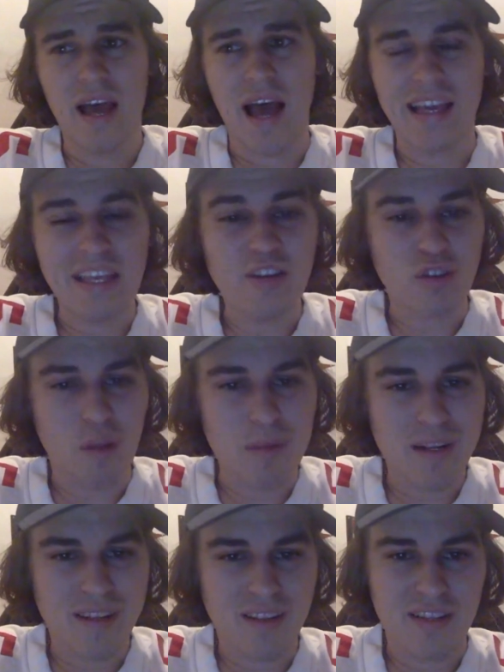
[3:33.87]
I get you're
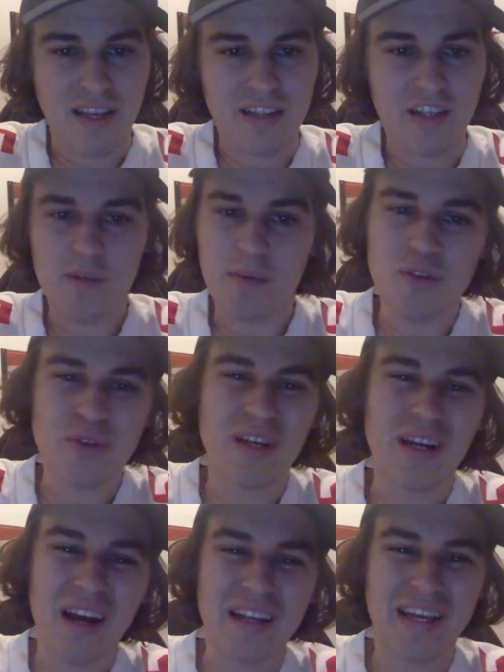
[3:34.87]
limited in the secondary, but you
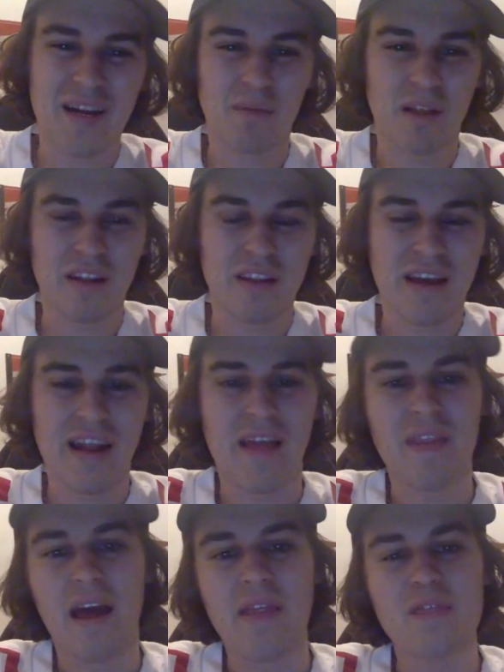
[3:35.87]
got to kind of play to that.
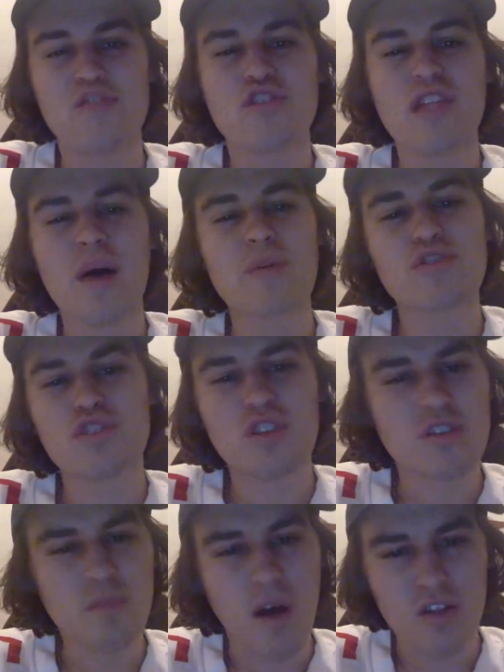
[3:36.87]
And that was just the
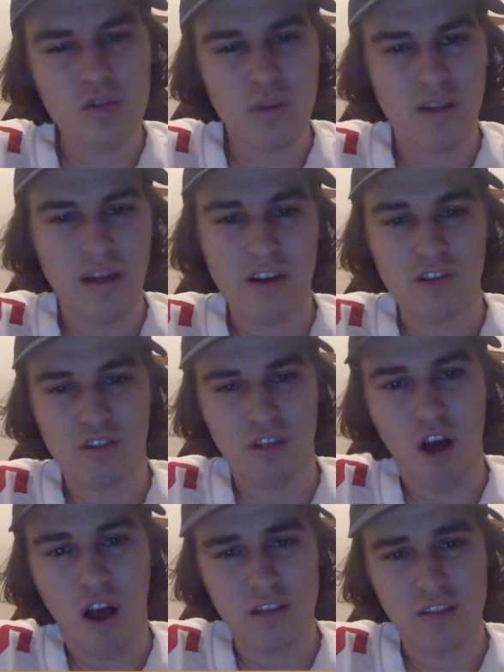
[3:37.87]
spots where the Niners
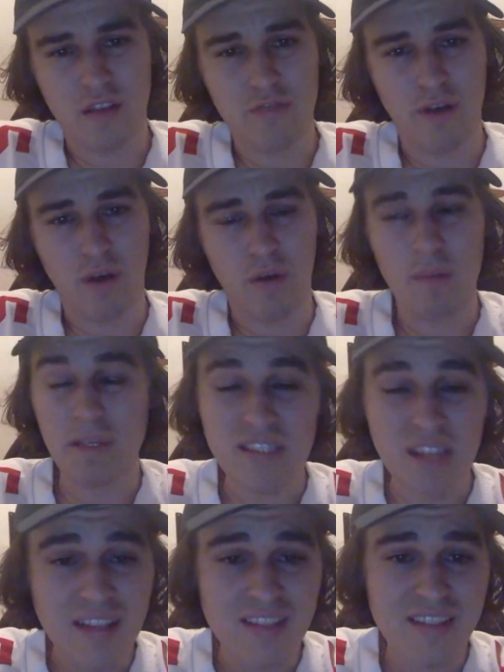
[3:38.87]
lost, I felt.
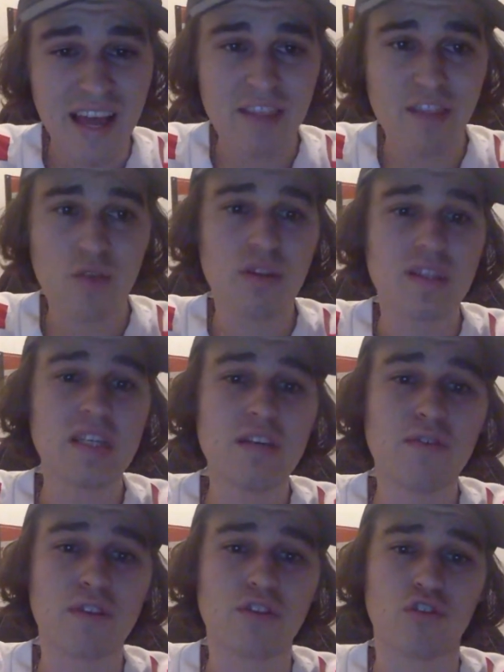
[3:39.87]
Besides that, though, the
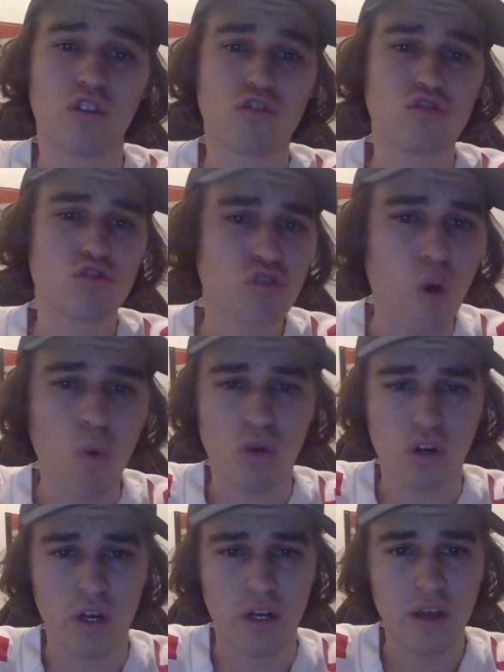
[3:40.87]
defense looked so
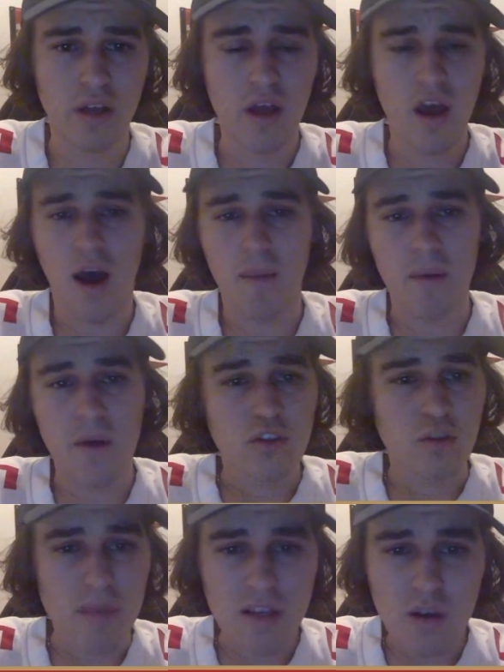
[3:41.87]
good.
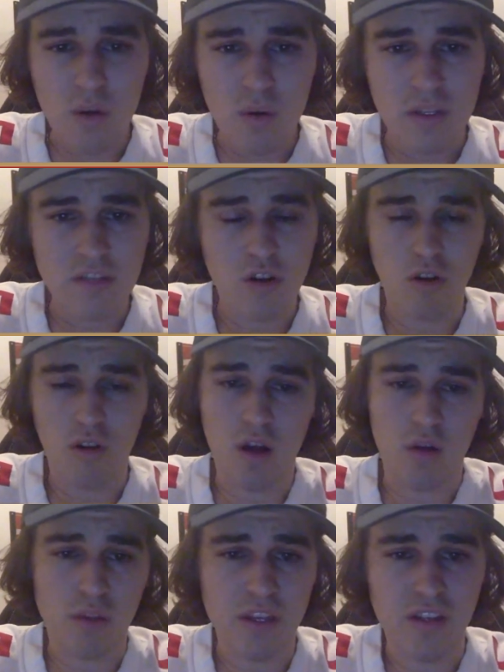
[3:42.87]
D'Amico, he's gone a lot
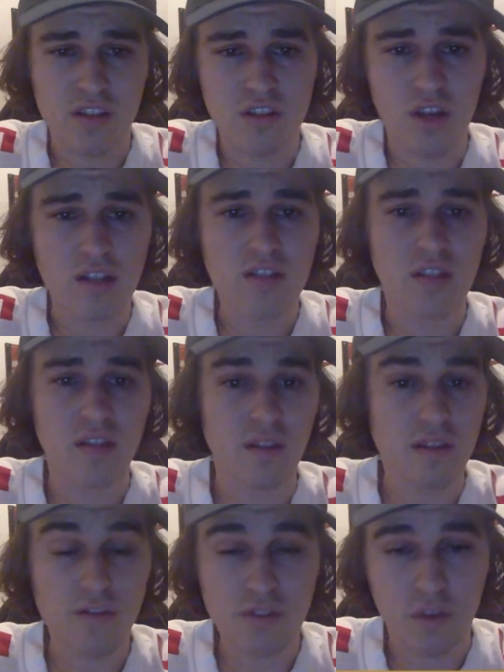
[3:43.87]
of really good stunts. The
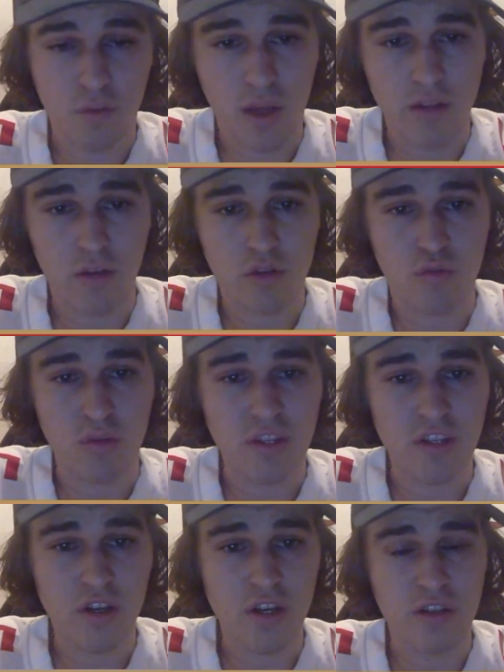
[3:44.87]
defensive line looks
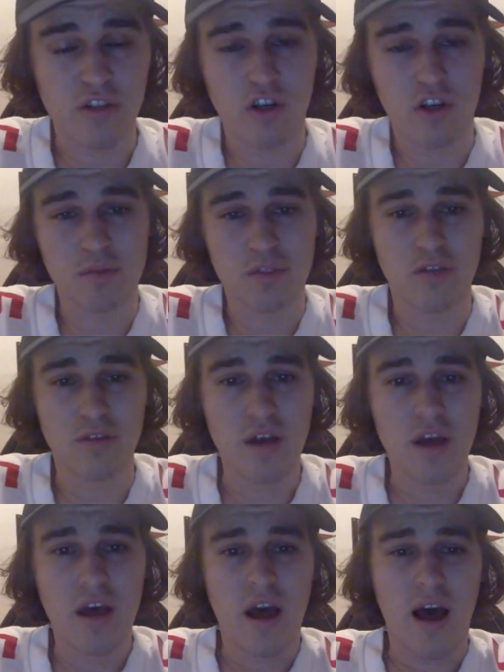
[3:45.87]
really good in terms of
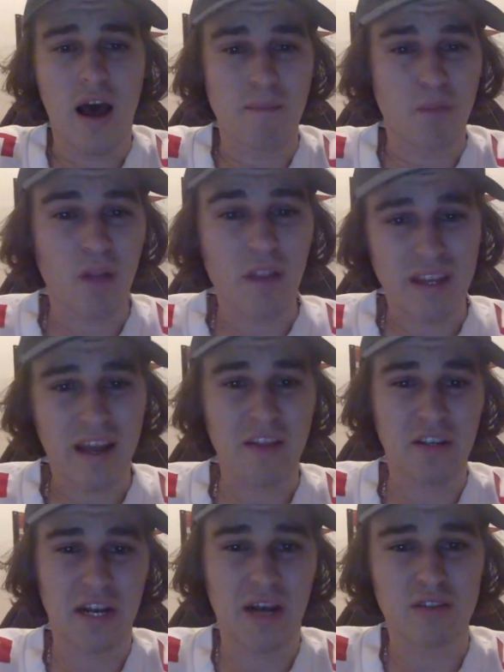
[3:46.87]
not letting
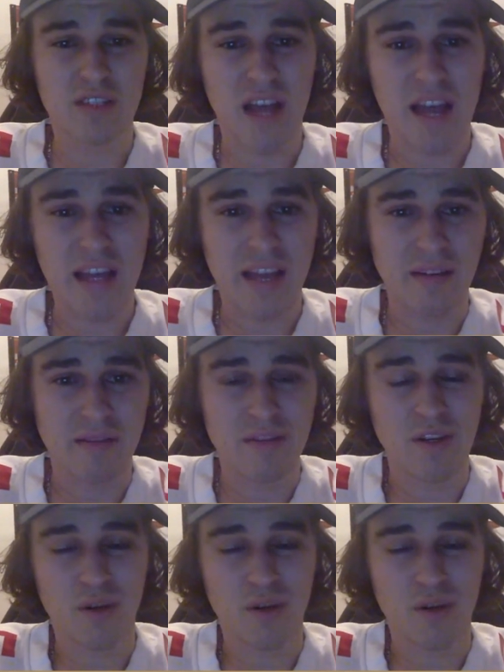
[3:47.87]
Kyler get outside and,